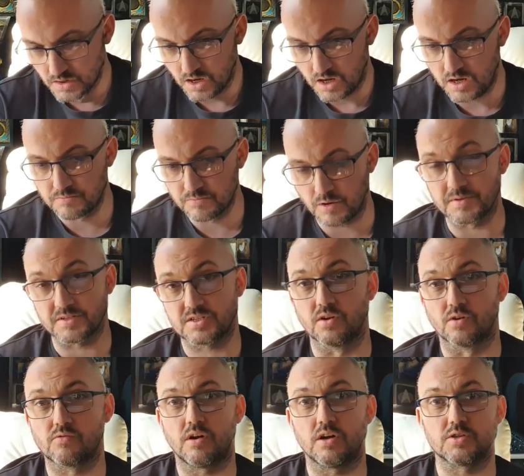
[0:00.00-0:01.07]
Um, Robert
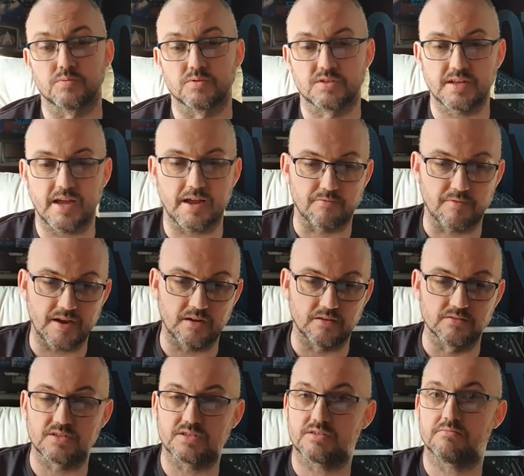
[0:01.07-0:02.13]
Snodgrass will stay
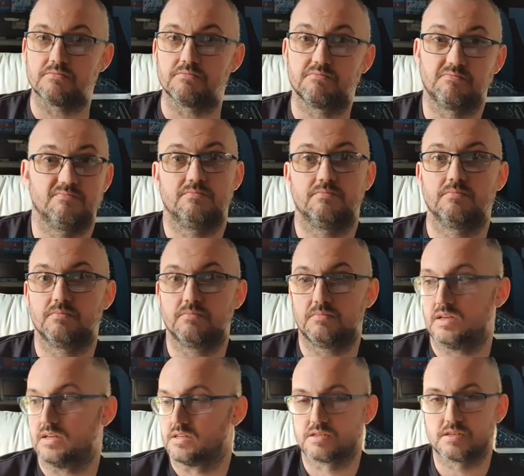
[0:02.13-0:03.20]
around.
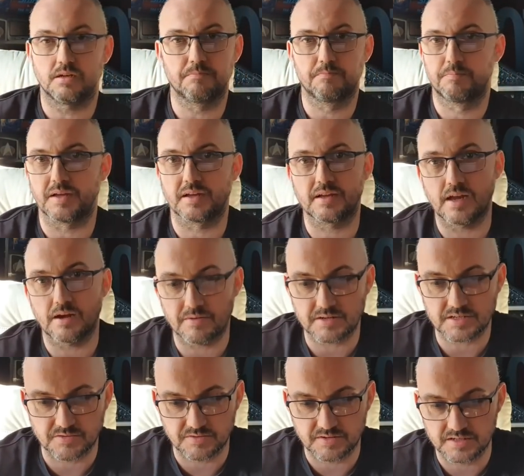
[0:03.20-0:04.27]
He's a big
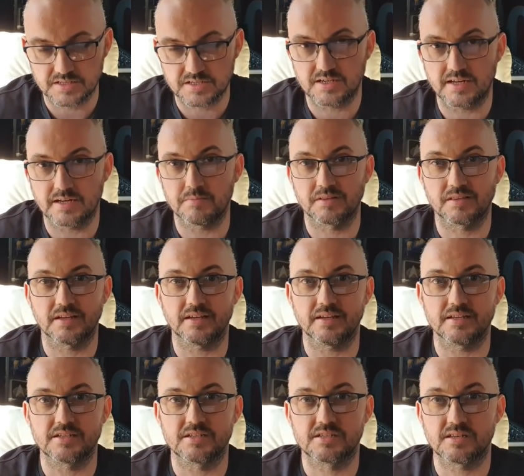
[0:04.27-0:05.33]
character in the team. I think
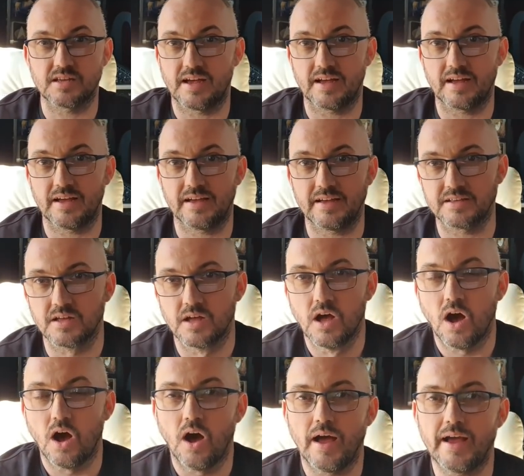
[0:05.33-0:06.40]
he's a
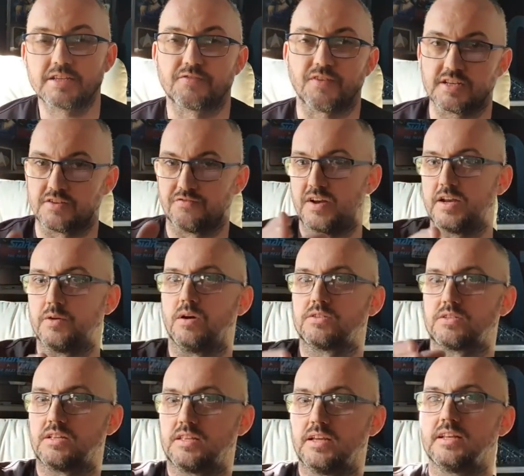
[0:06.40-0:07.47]
it's, it's a funny one because
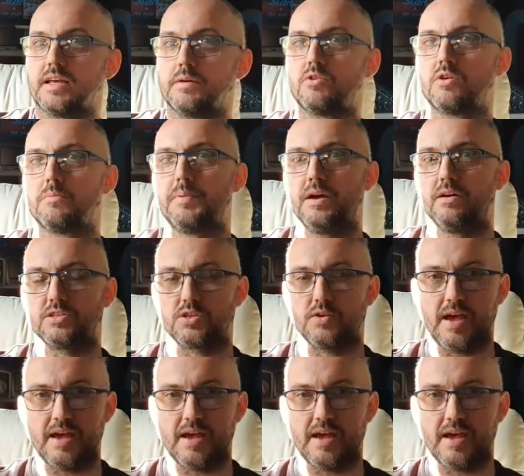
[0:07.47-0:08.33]
I think they were about to